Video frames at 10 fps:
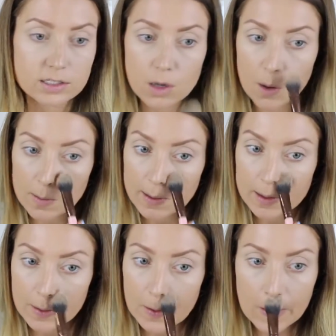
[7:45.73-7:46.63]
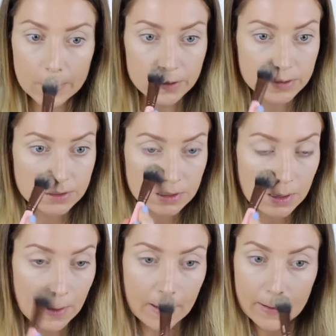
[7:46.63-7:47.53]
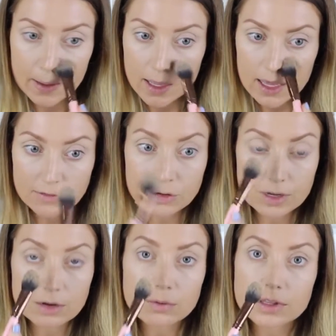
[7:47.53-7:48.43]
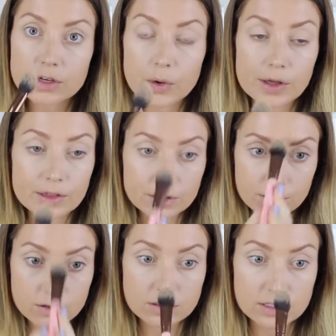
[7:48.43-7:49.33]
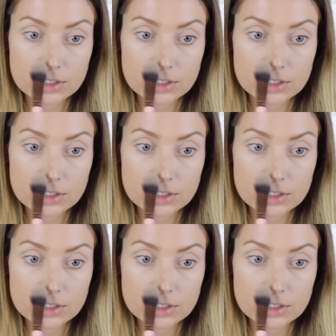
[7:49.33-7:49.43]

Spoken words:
So around your nose, if you get really oily on your nose,